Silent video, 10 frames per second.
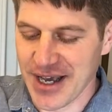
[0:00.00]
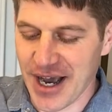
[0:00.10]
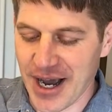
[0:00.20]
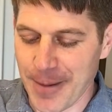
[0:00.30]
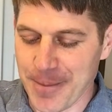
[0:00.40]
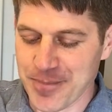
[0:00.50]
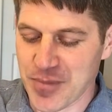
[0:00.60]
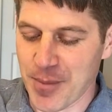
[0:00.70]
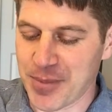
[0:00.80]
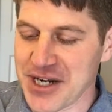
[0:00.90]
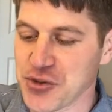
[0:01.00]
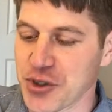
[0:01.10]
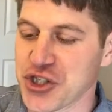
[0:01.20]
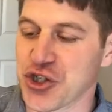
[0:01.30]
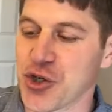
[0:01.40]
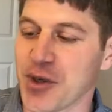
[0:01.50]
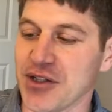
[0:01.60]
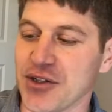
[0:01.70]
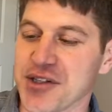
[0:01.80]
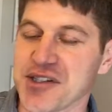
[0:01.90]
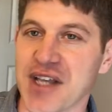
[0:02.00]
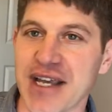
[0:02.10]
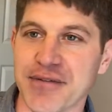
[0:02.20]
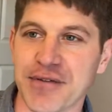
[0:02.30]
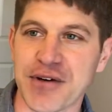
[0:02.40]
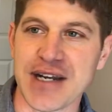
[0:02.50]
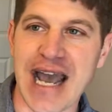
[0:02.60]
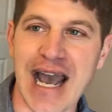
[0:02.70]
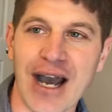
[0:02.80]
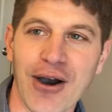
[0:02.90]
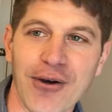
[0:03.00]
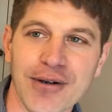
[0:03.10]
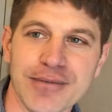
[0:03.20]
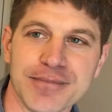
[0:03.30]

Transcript: But I just want to show you what it looks like for now.